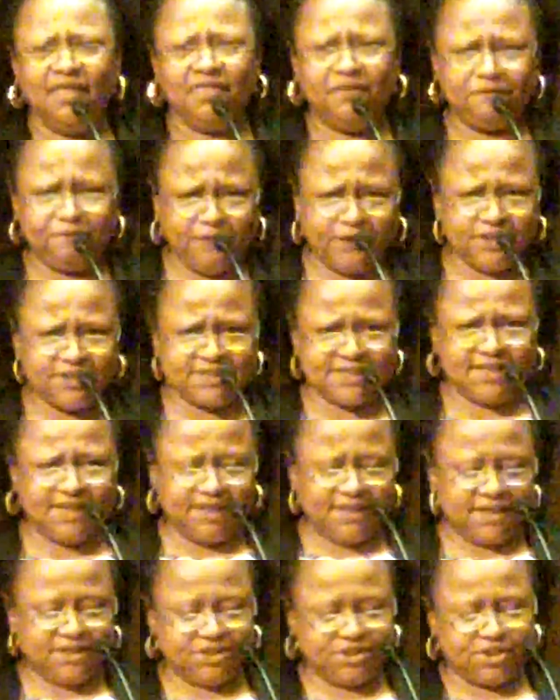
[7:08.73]
The first
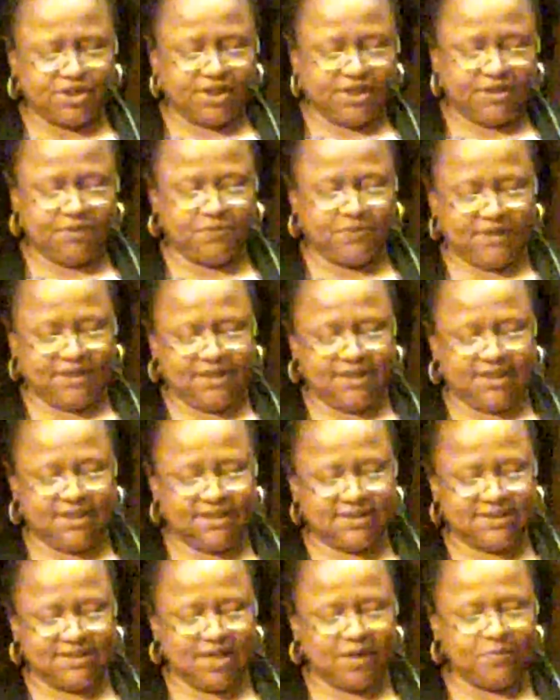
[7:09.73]
thing they started with in
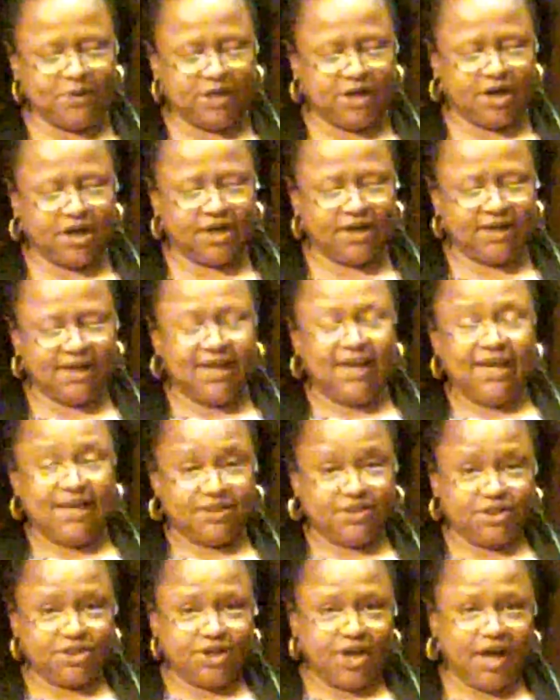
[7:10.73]
this seminar
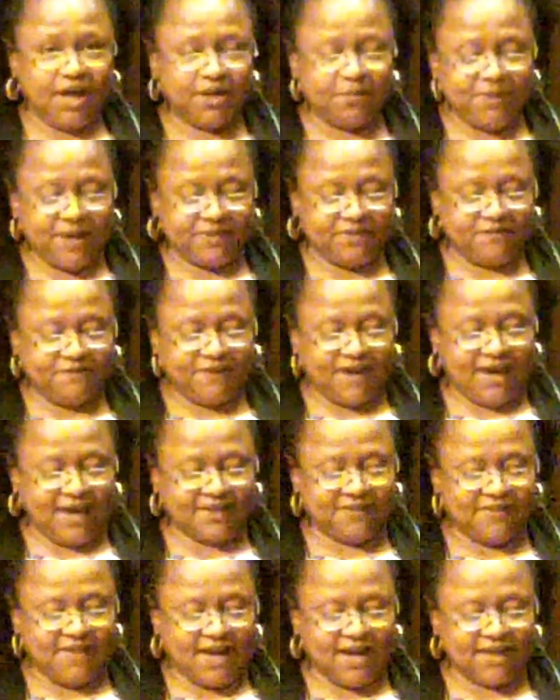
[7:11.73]
is to talk about the
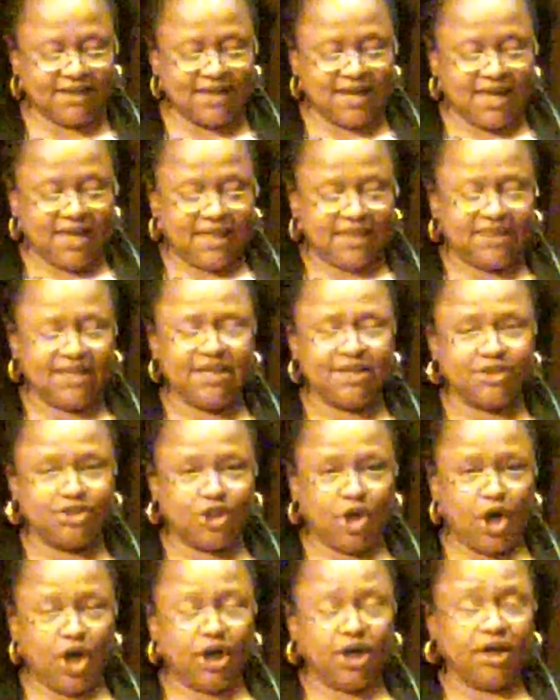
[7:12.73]
fact that
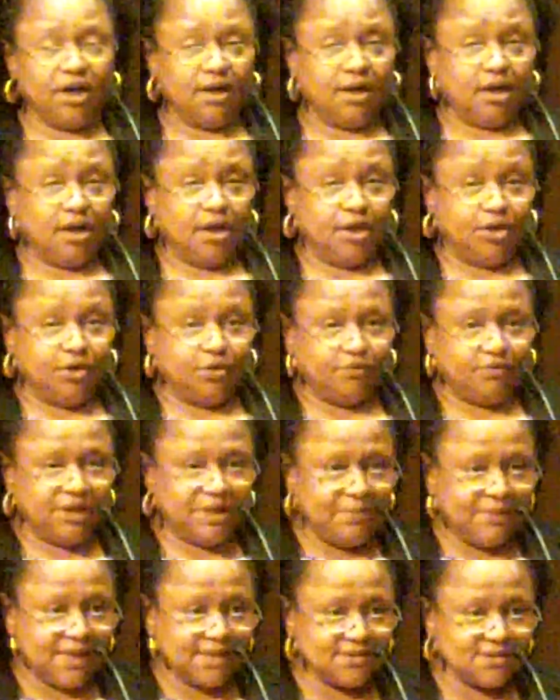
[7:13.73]
these are
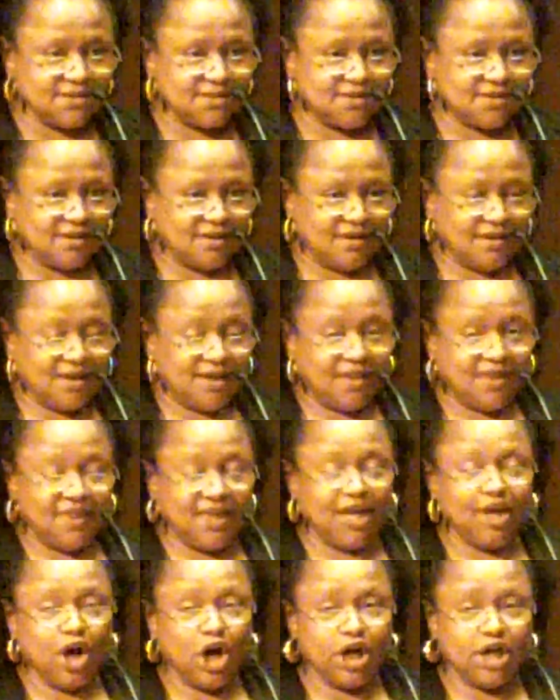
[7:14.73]
agreements.
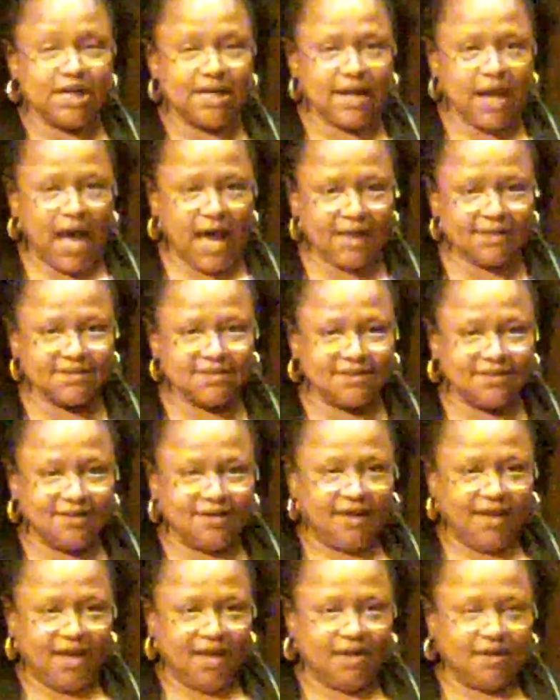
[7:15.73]
They are not,
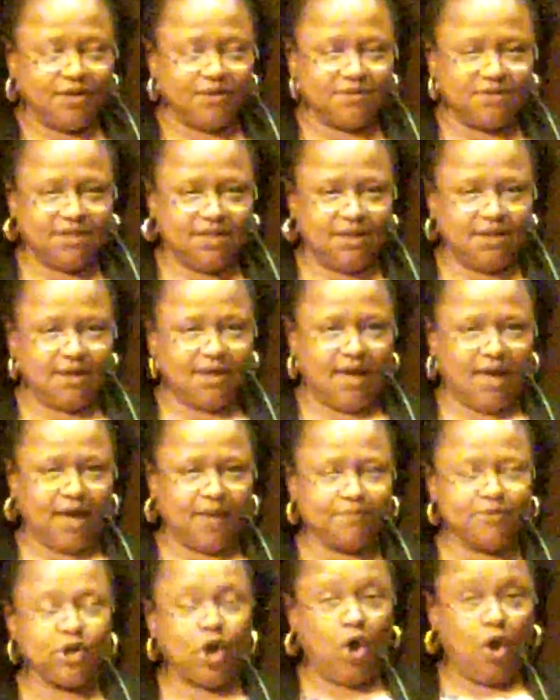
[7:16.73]
NOT,
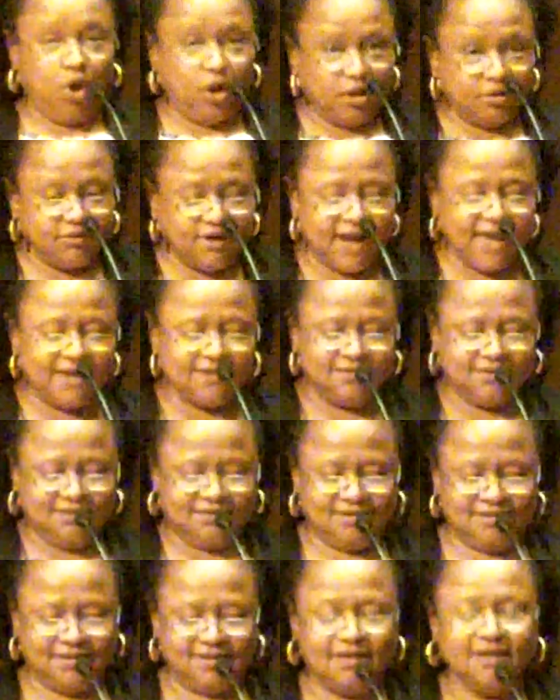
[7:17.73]
caps all
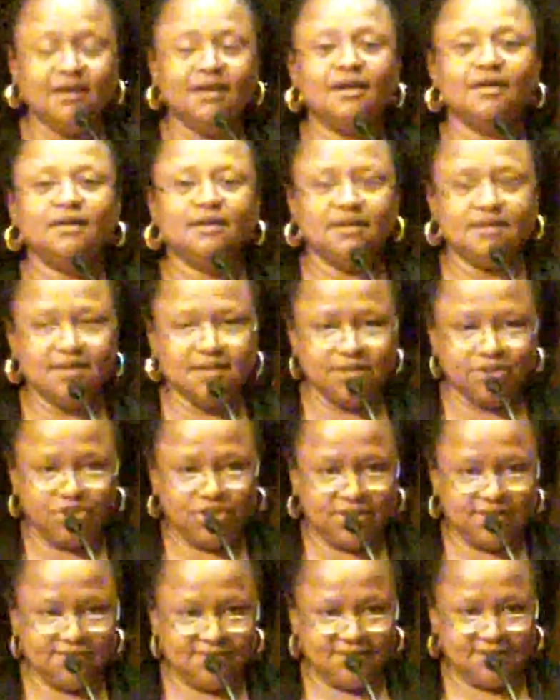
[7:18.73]
red,
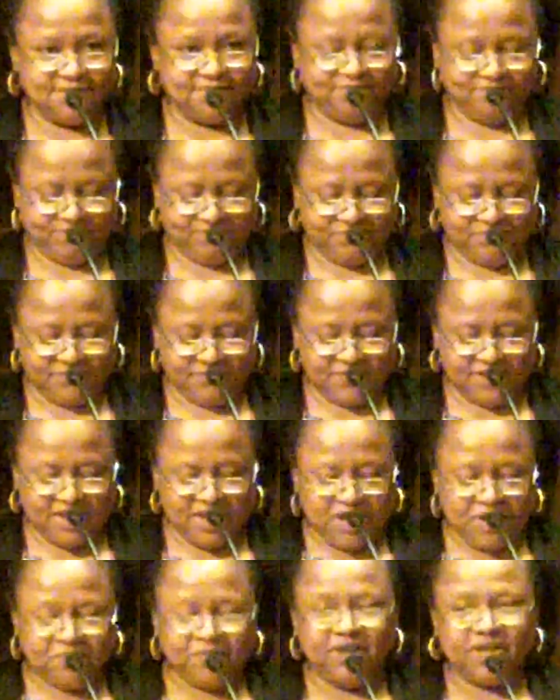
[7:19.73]
conditions.
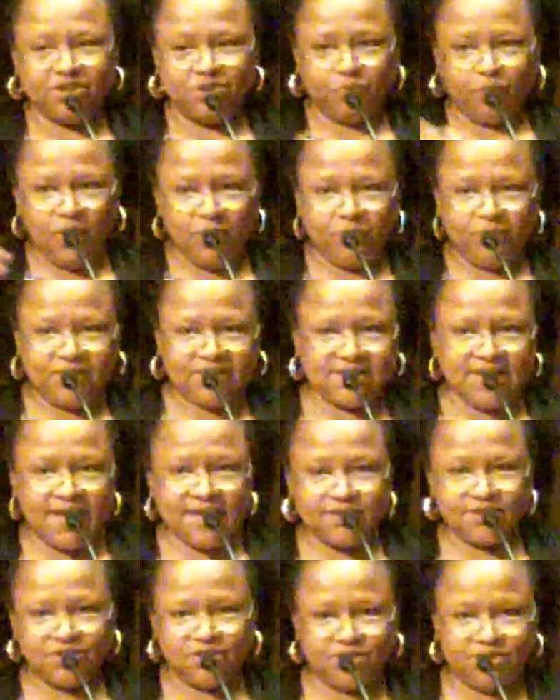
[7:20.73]
Because what we
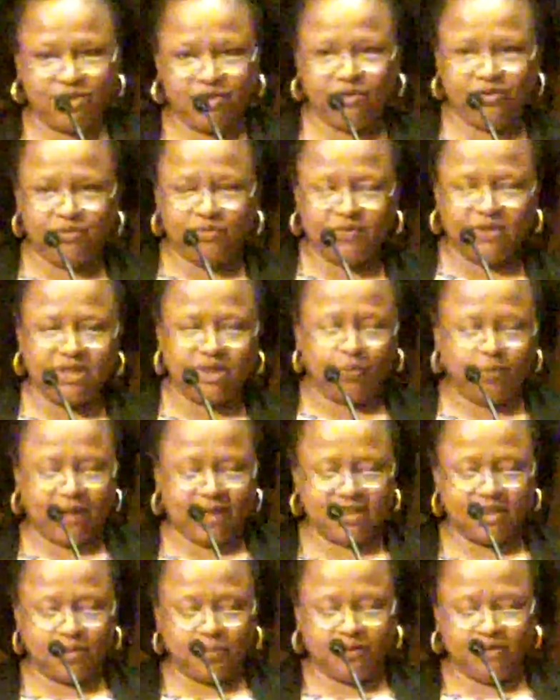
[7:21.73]
tend to do in the
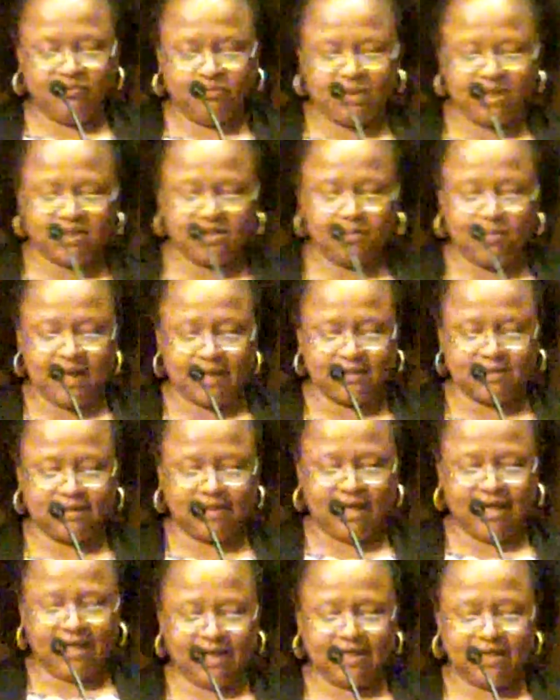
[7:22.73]
way that we've been
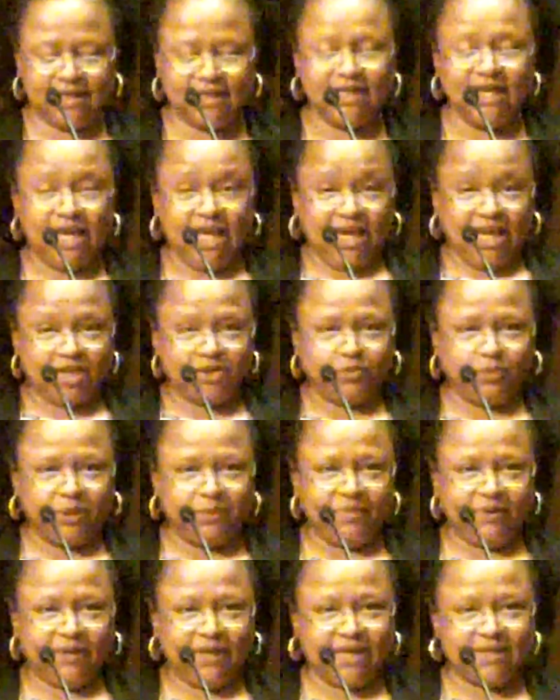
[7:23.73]
domesticated is
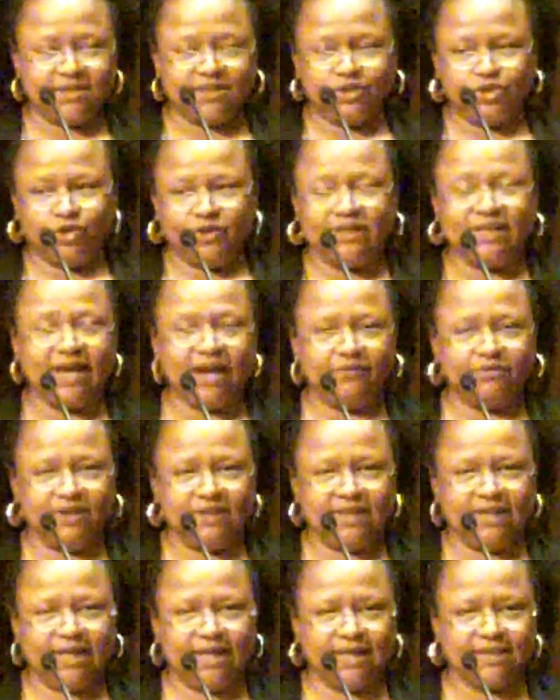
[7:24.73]
we begin to treat
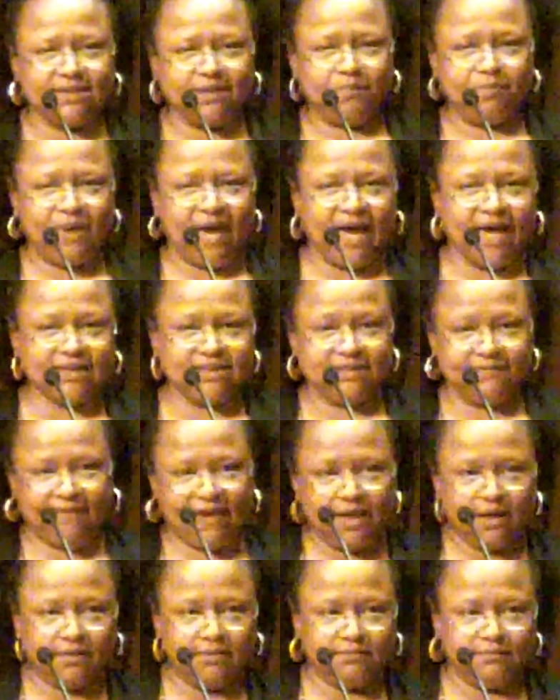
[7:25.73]
everything as
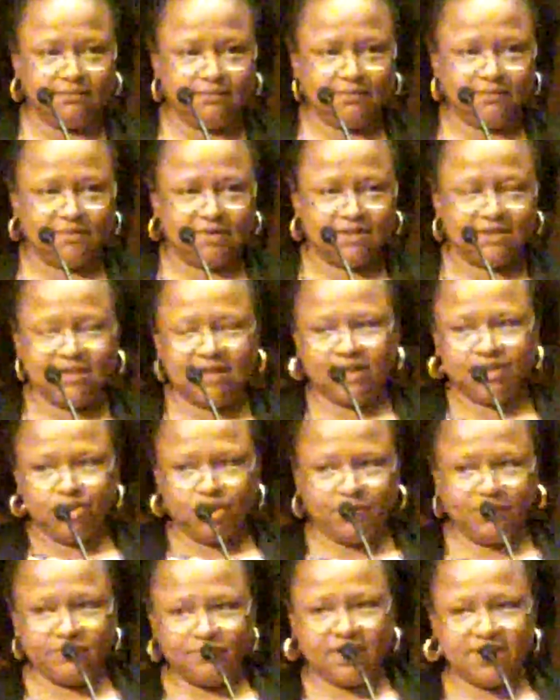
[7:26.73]
pass-fail. Did I
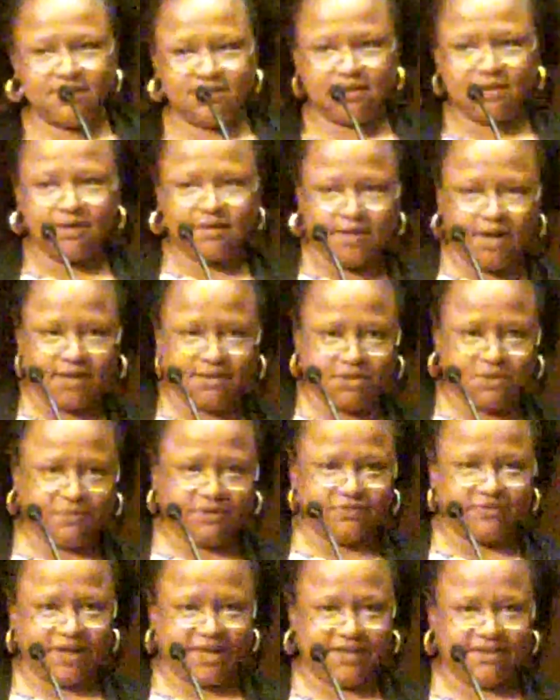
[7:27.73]
do it right? Did I not
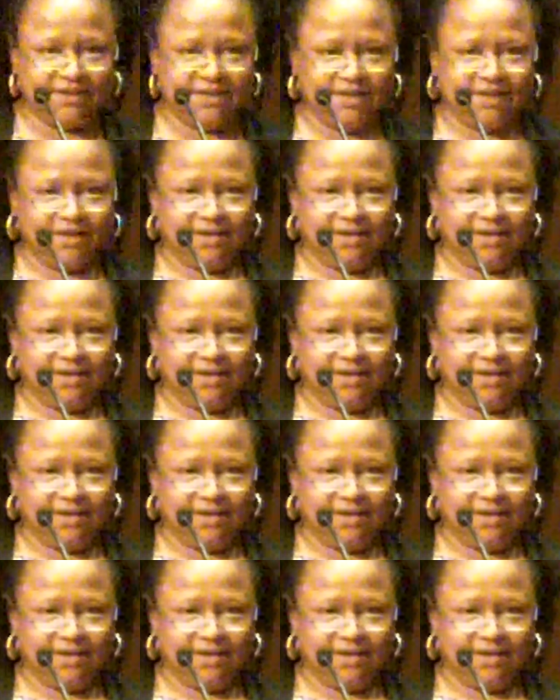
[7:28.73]
do it right?